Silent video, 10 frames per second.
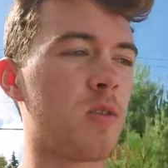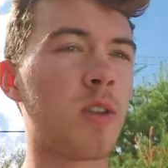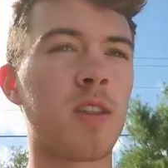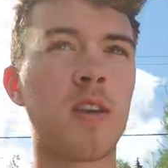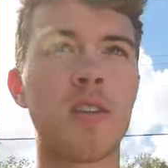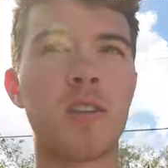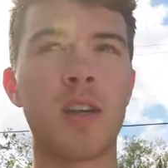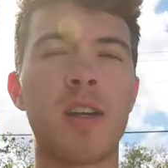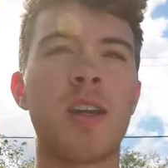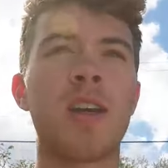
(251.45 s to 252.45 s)
doing a thing called
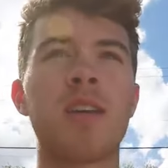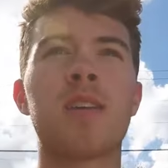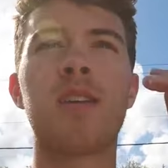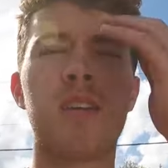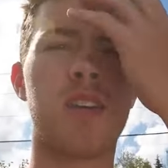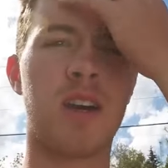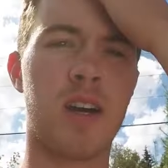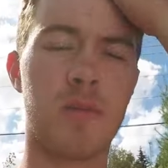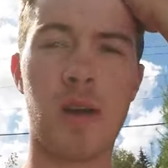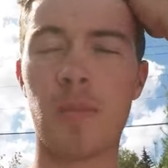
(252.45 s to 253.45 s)
duckying.
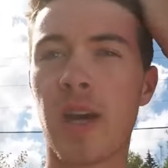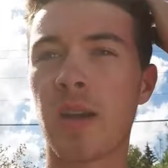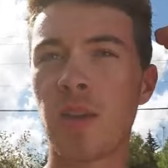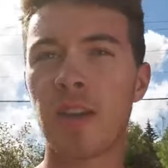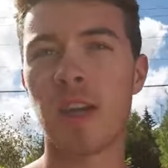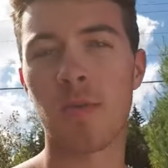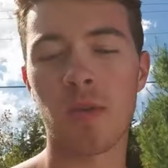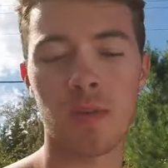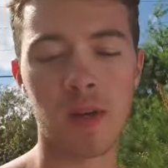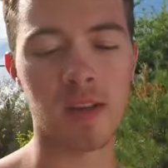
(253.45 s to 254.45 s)
Um, I'm not going to bring the
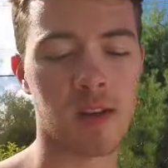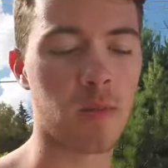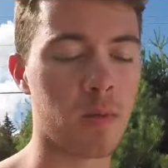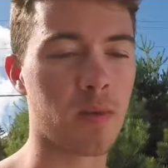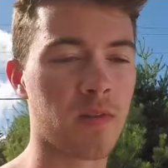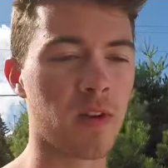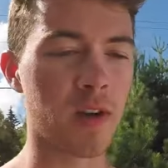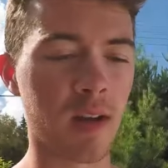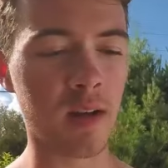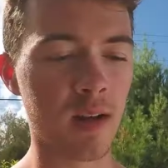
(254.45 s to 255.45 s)
camera because I would prefer
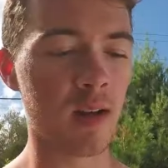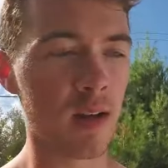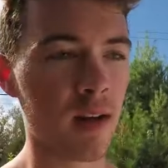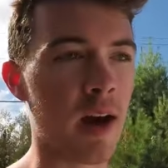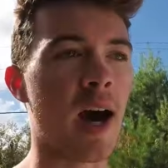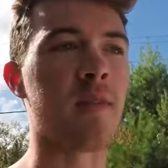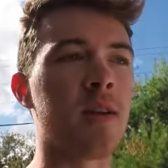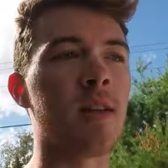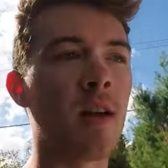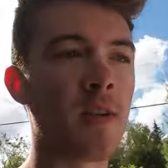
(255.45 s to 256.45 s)
to have it
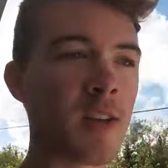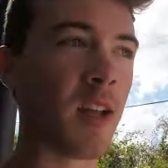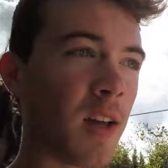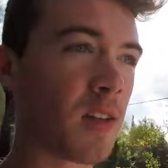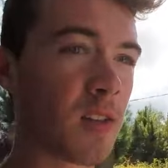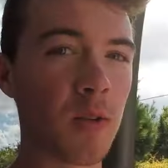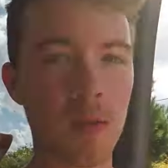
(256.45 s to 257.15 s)
later today. So